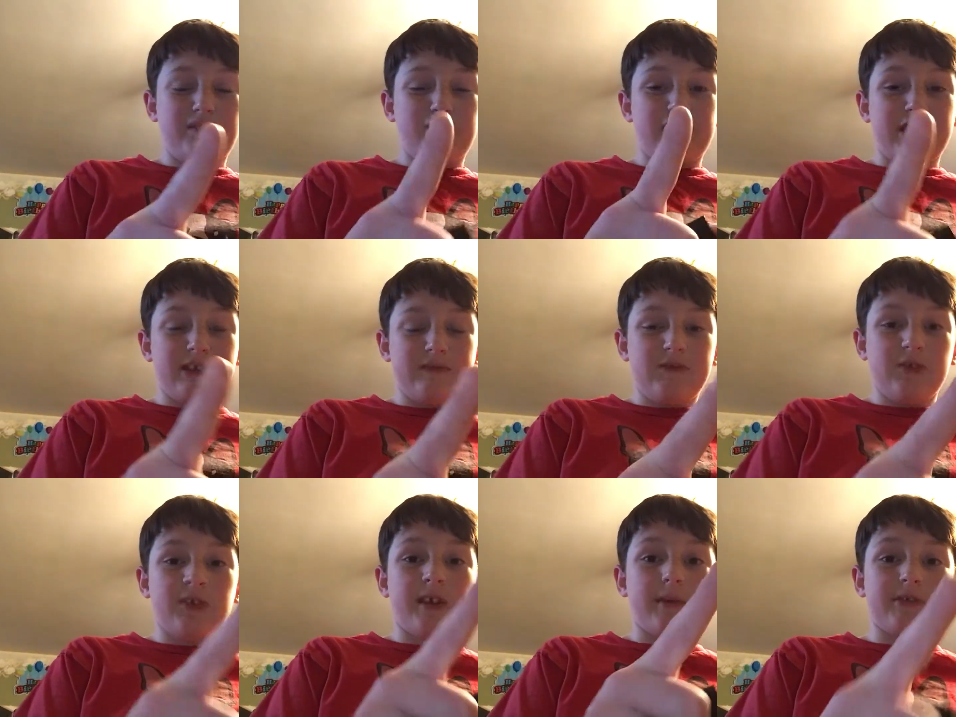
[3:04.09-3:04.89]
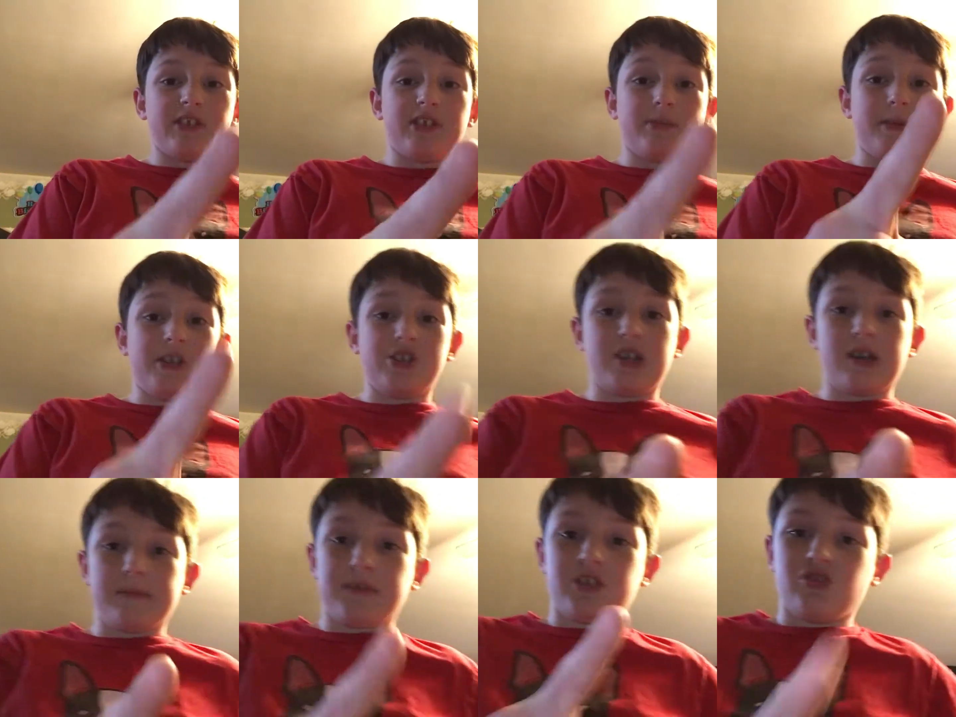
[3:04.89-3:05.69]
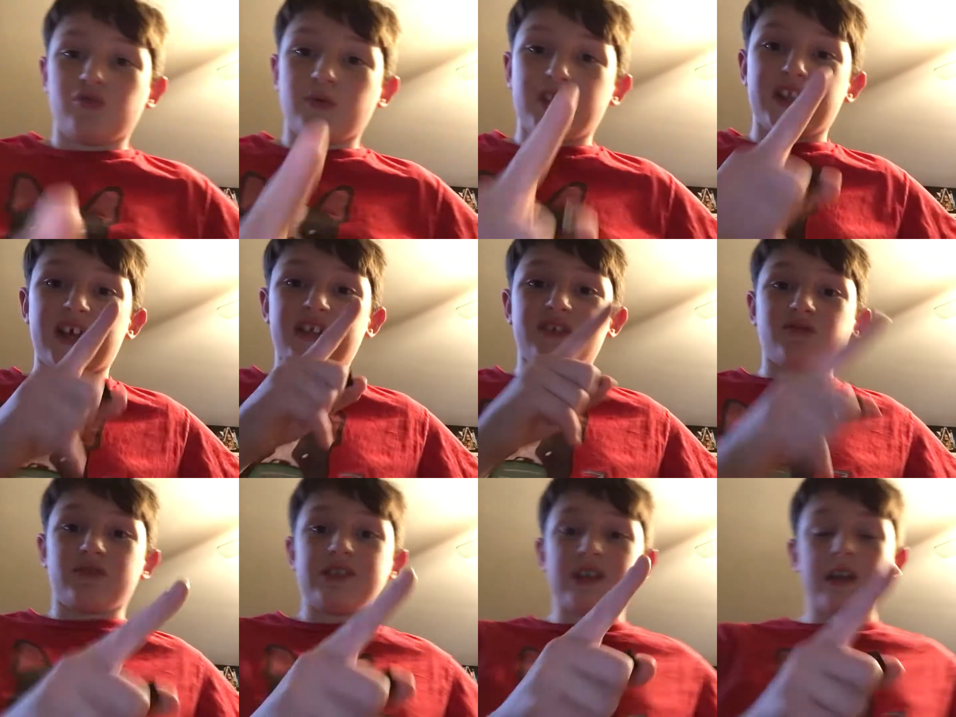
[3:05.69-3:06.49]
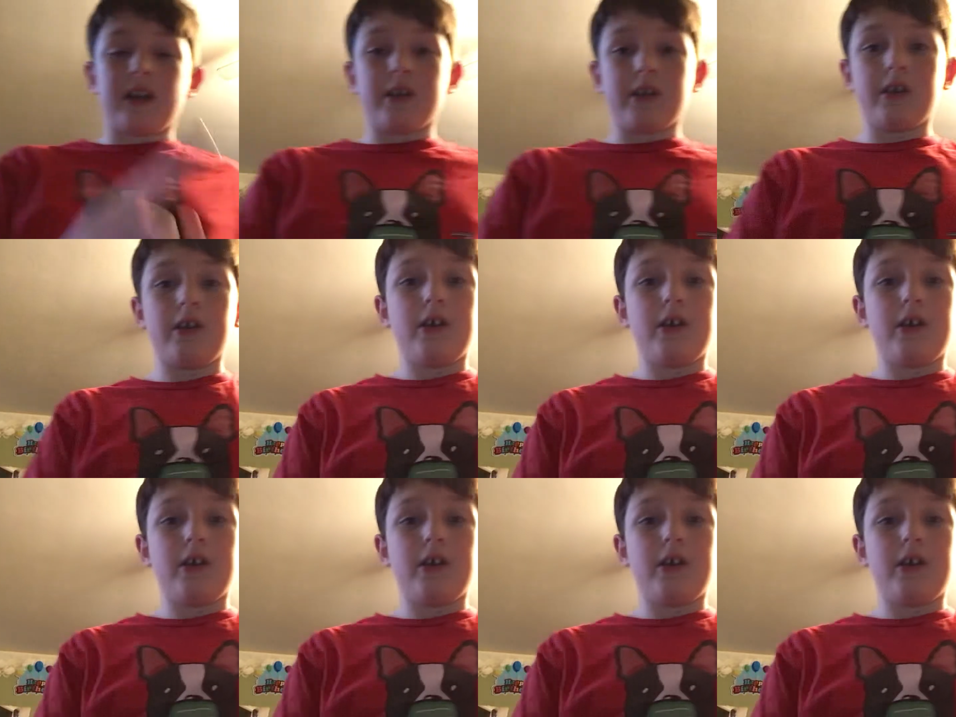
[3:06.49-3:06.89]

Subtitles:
want to confuse that with the Speed Champions one that's retired.